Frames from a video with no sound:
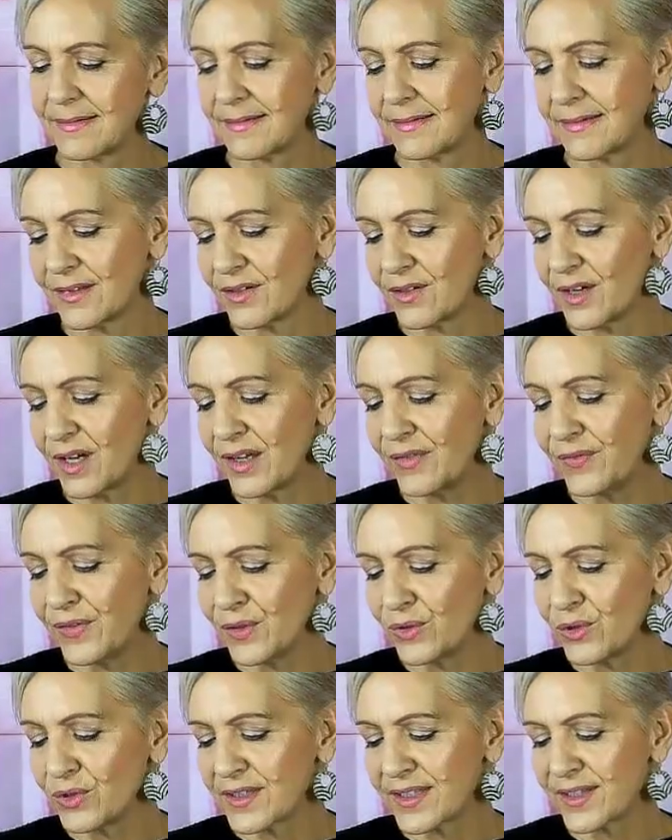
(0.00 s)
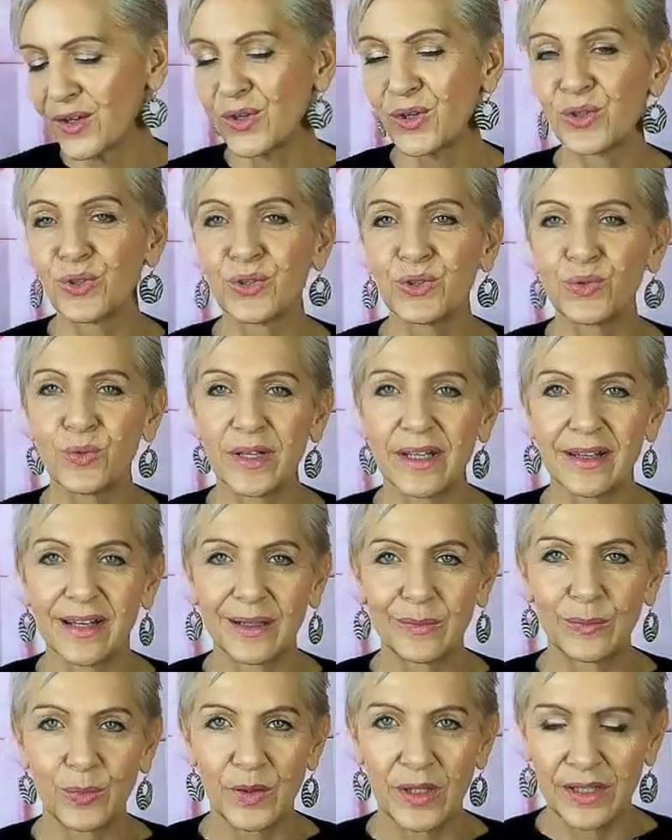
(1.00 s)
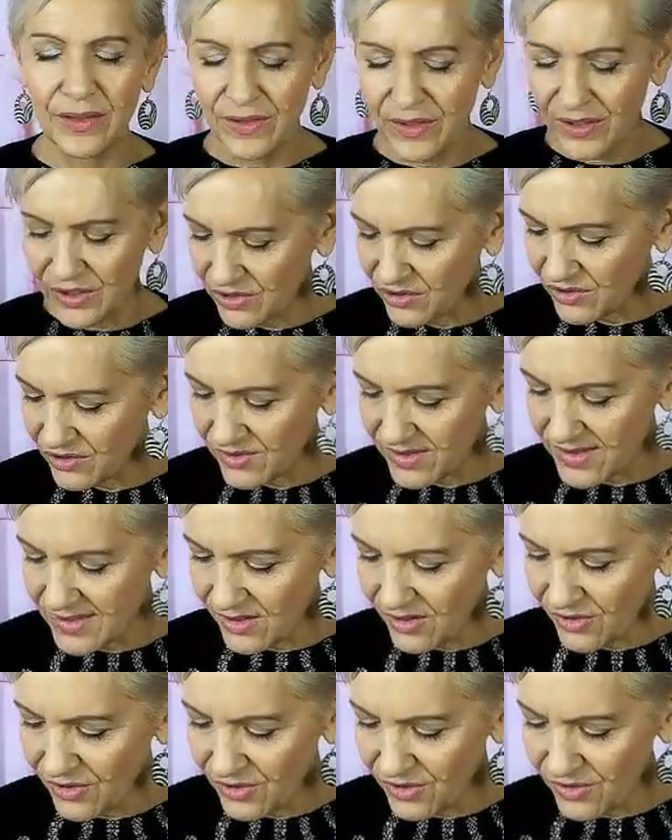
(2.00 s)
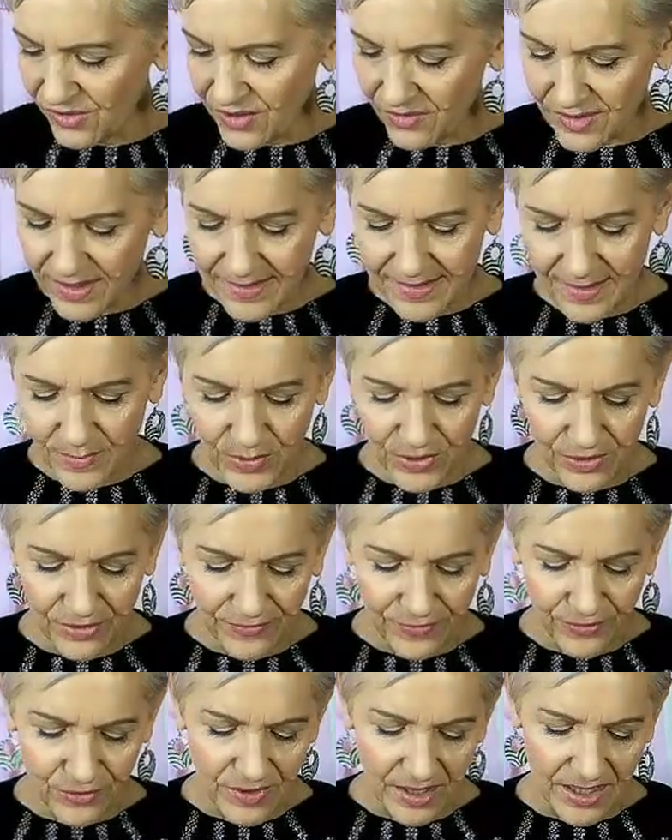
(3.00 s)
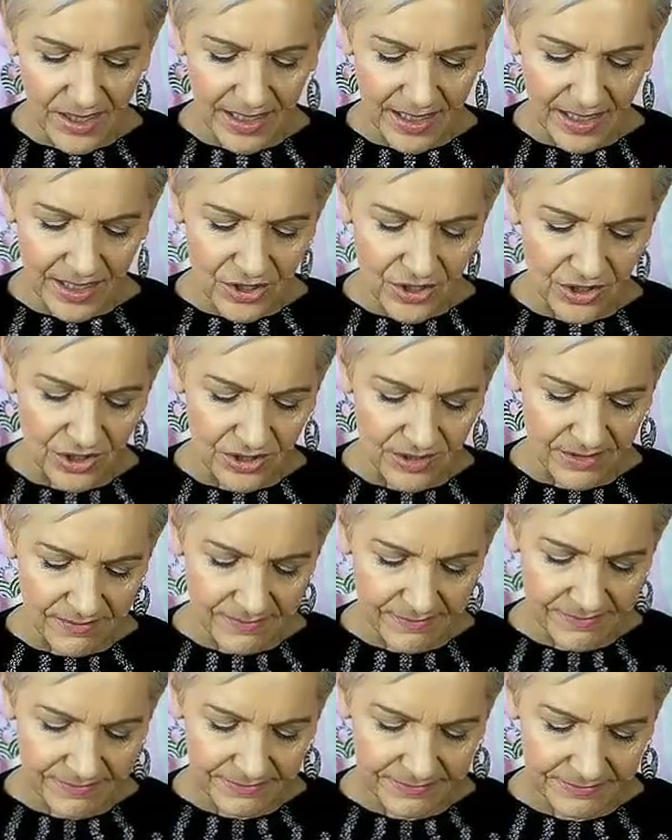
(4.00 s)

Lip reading: Oh, I feel so good when I'm with you. So there is a beautiful connection.